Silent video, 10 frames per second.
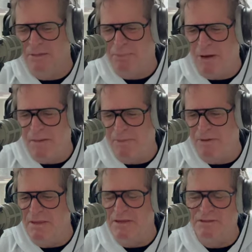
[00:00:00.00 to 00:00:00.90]
the proper
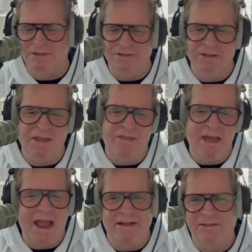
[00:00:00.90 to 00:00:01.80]
thises and the
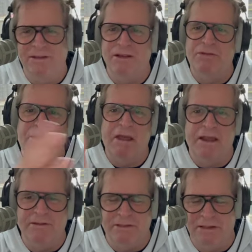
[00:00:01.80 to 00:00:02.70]
that's and the
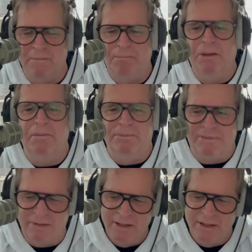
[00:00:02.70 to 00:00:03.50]
things and the bibs.